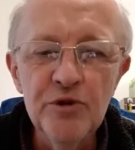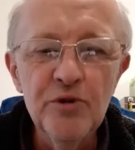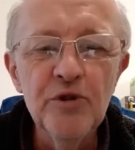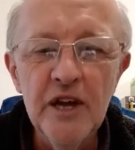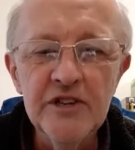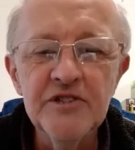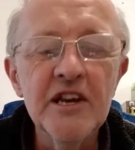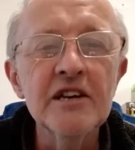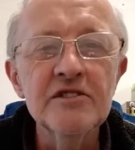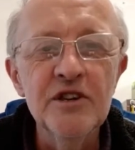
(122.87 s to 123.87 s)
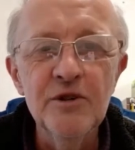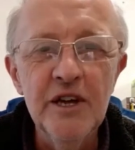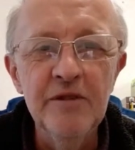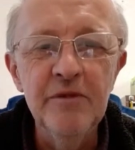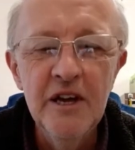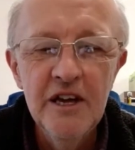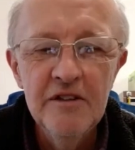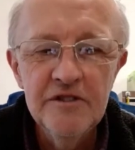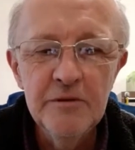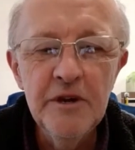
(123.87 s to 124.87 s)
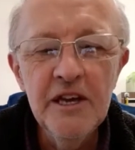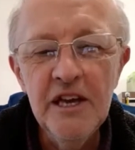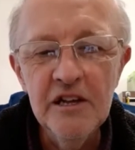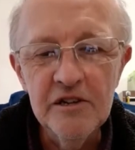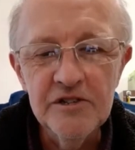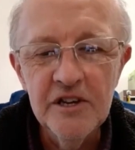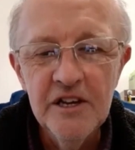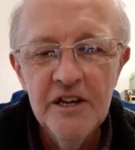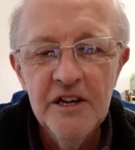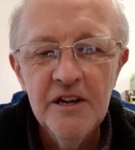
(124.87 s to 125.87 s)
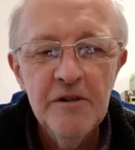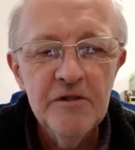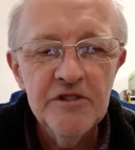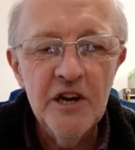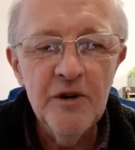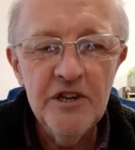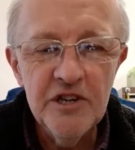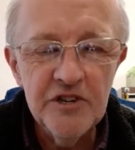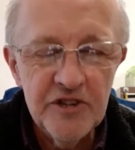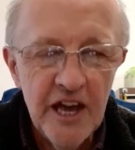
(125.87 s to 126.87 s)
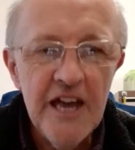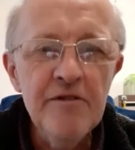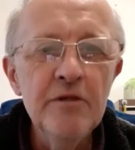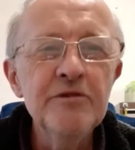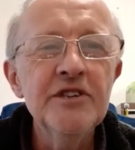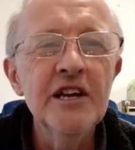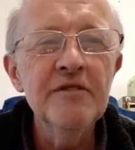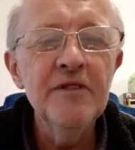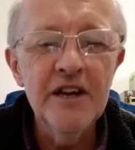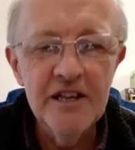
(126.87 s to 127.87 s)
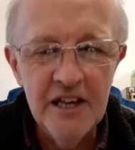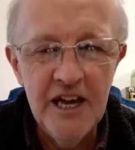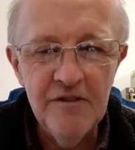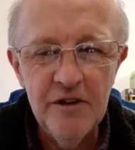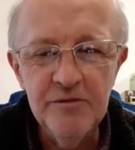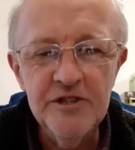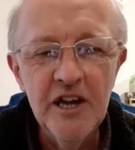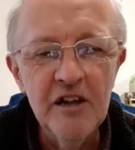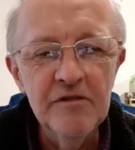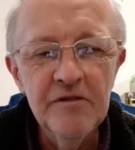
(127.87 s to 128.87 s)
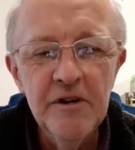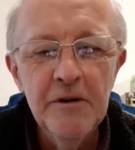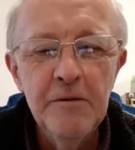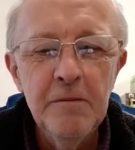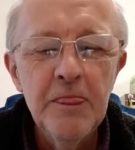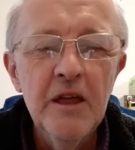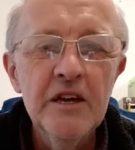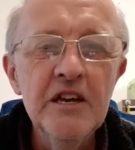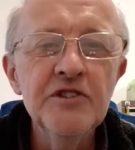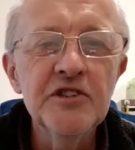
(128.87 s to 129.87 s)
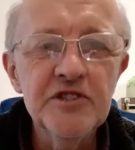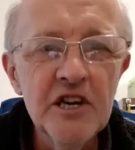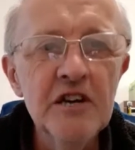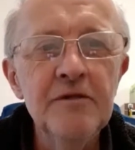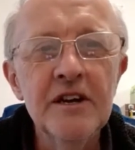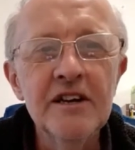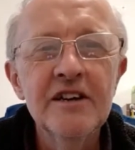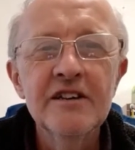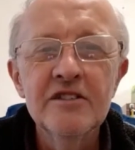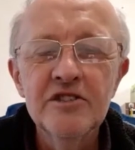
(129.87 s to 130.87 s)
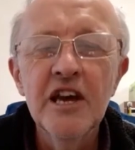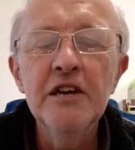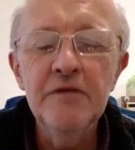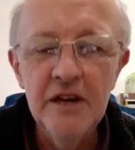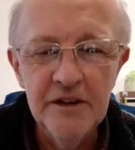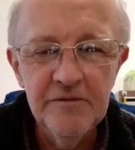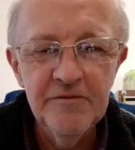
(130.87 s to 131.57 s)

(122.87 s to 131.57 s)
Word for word: all their sick to him to be healed. So he just gave himself and gave himself. He's a serving Saviour.